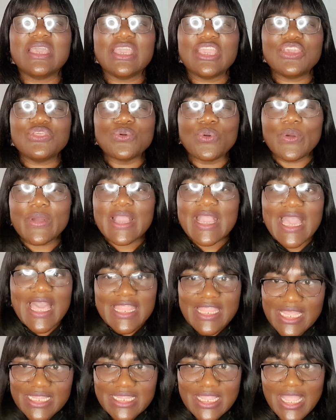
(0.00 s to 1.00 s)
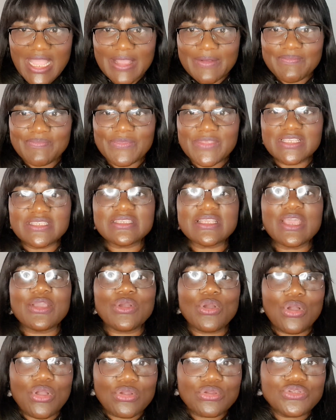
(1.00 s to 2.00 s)
You know, Canada is a
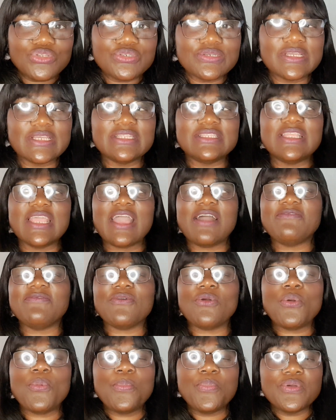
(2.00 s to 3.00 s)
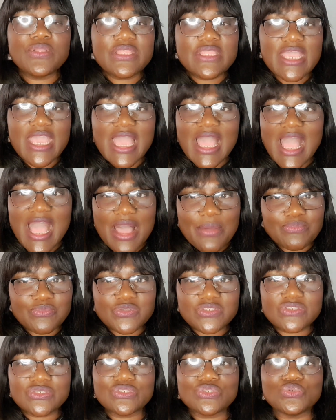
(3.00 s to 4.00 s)
country, they have opened their
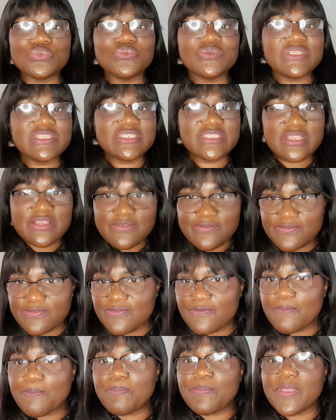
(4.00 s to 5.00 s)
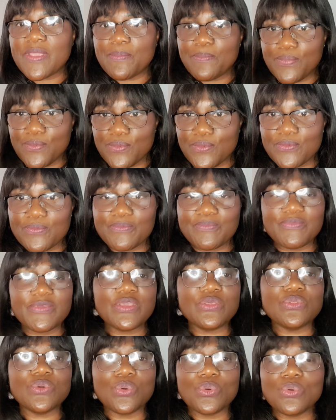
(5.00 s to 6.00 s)
arms to receive people.
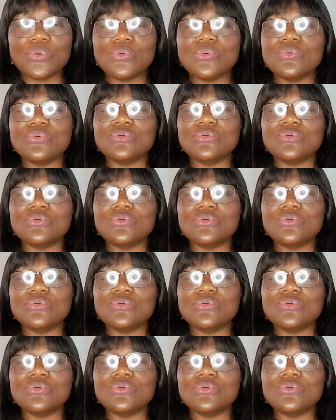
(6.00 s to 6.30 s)
You know,